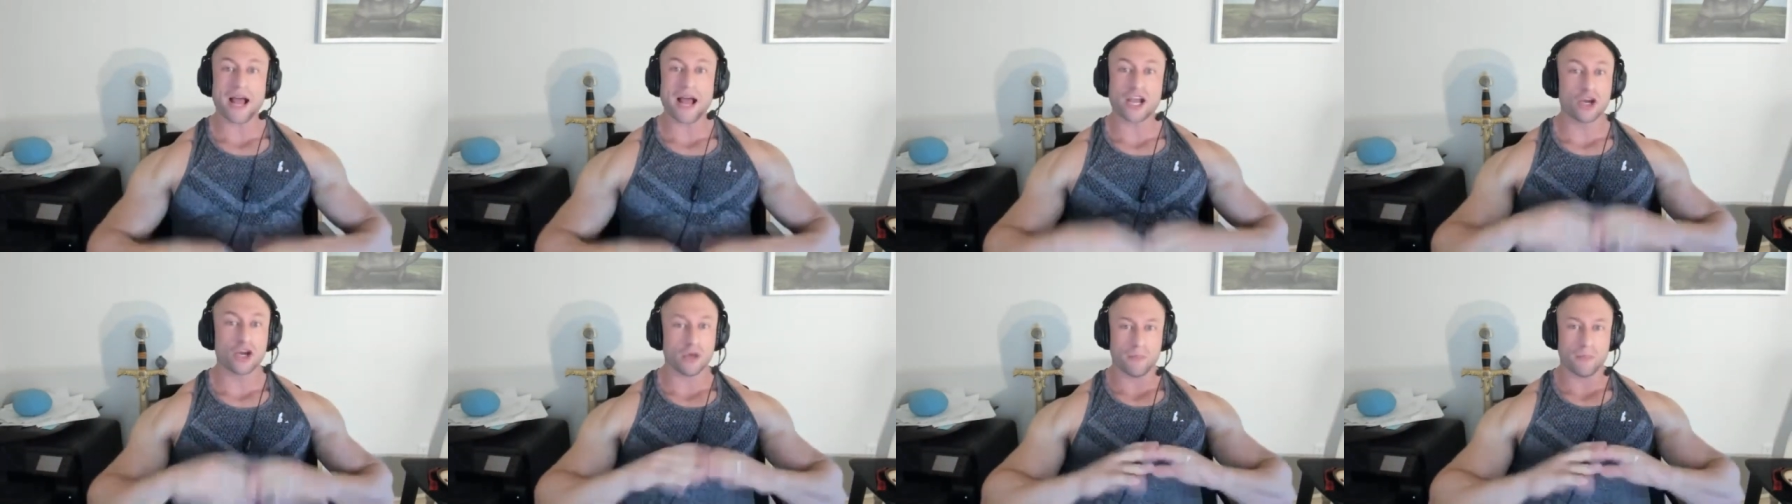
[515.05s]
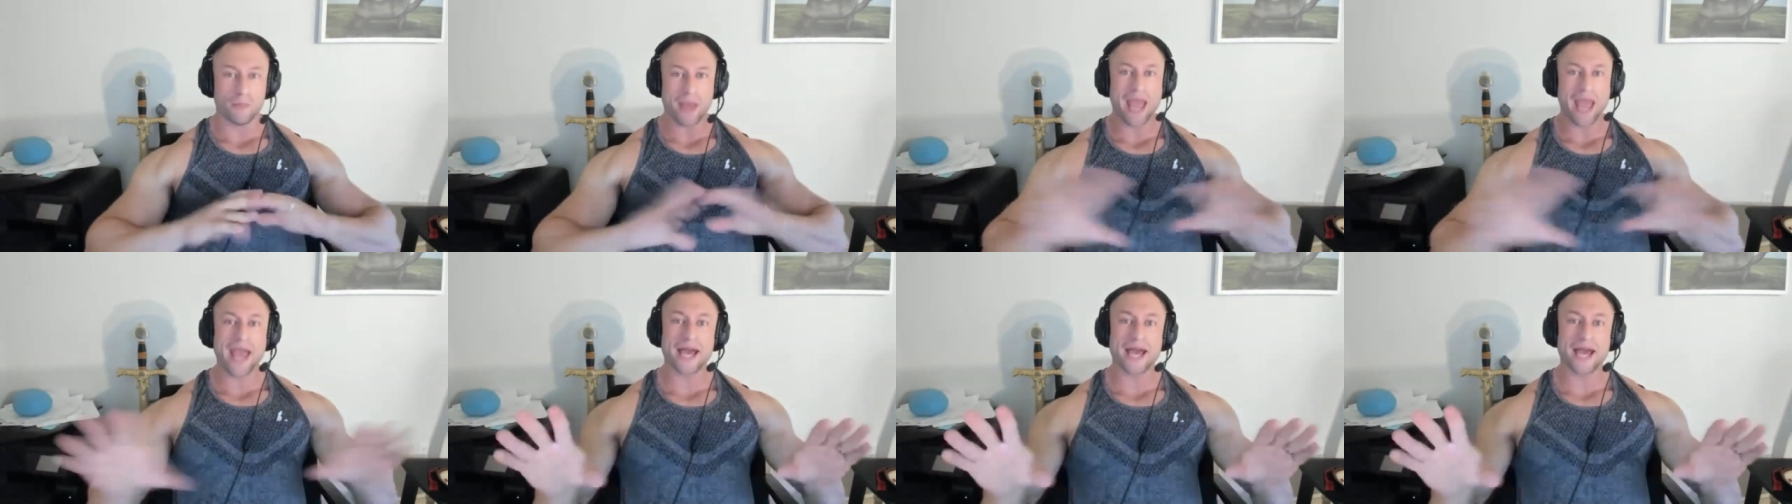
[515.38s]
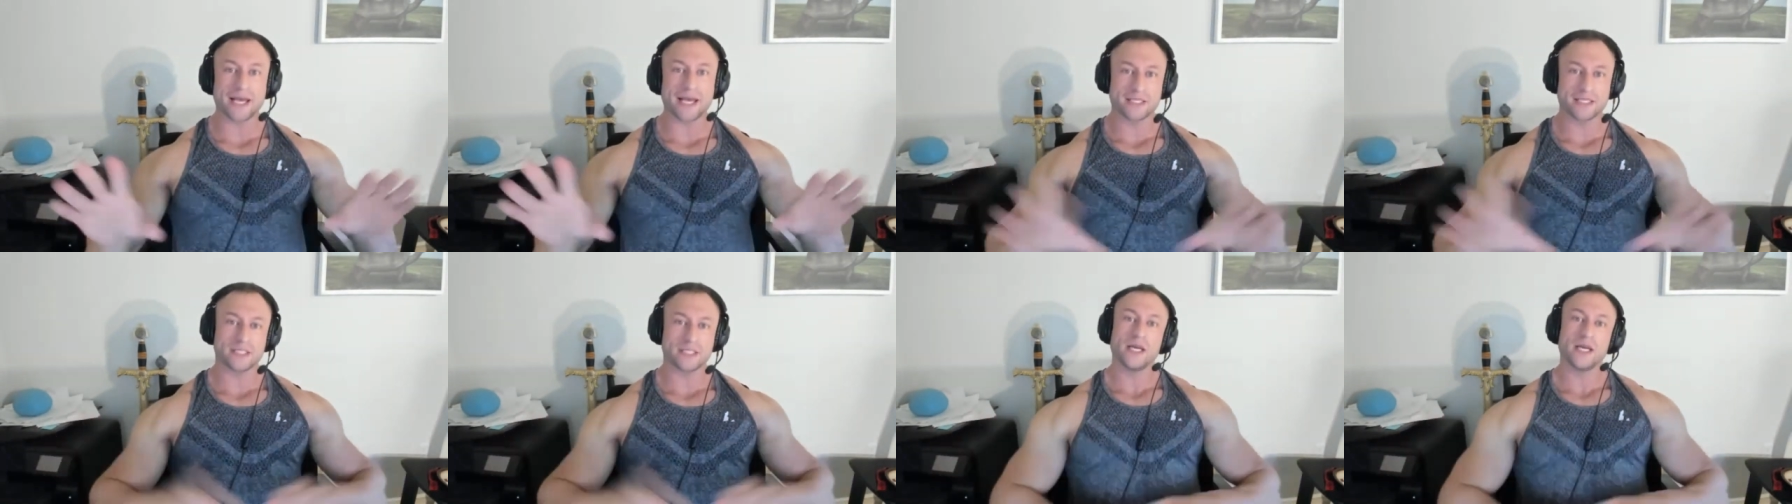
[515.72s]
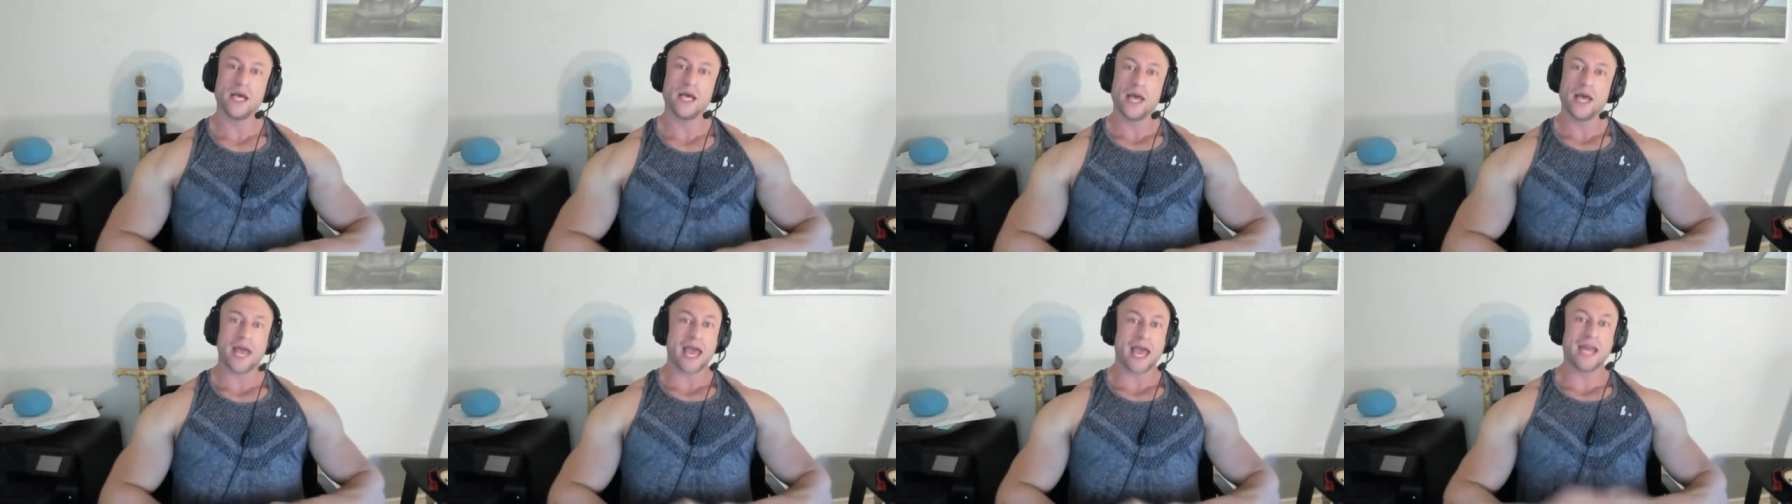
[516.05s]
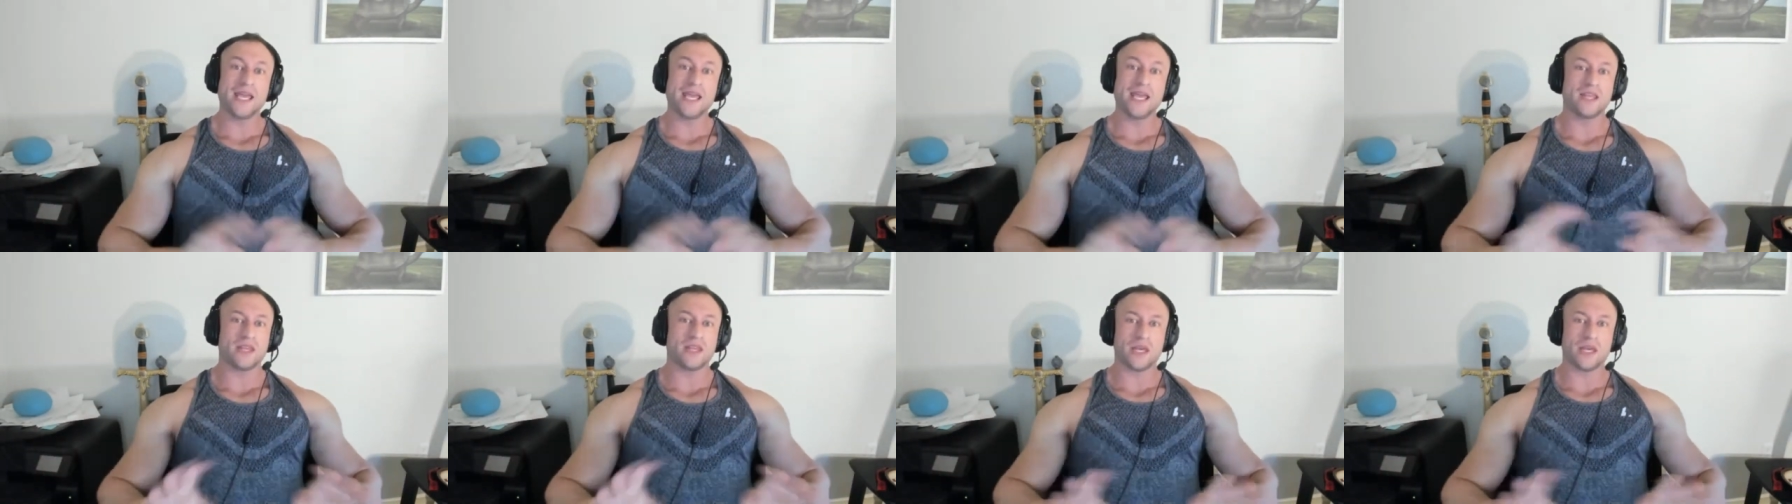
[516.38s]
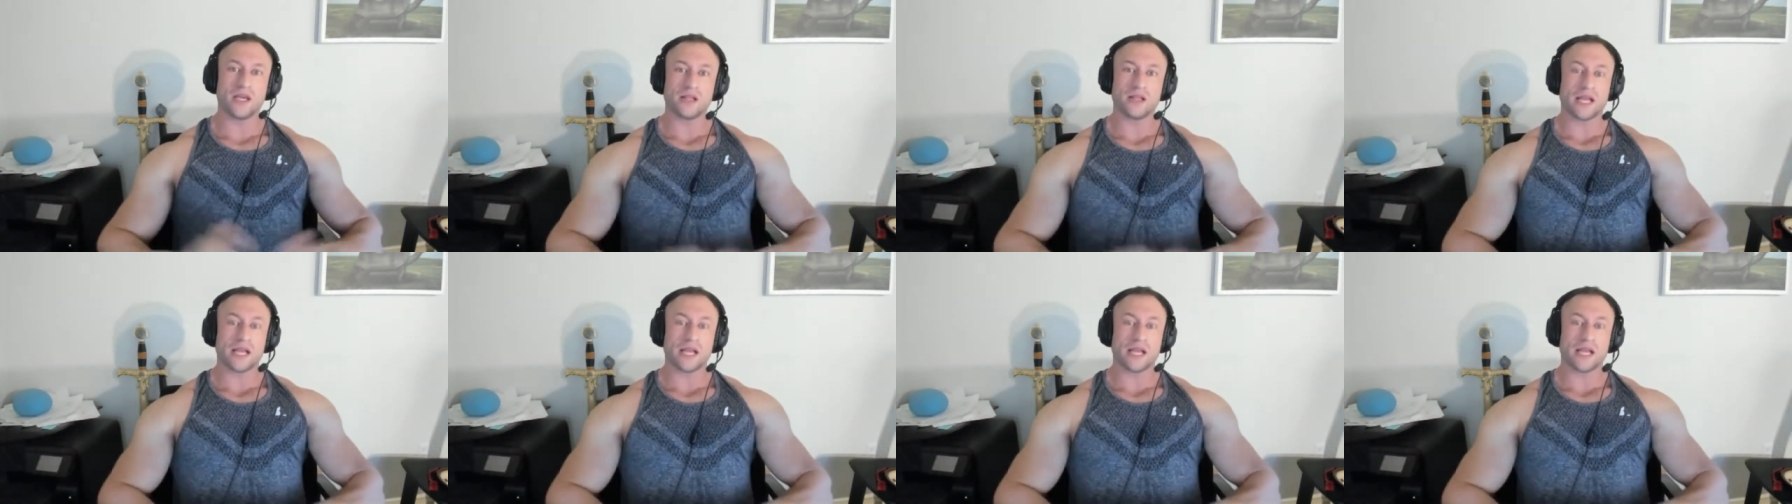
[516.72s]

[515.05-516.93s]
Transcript: I couldn't pass anything.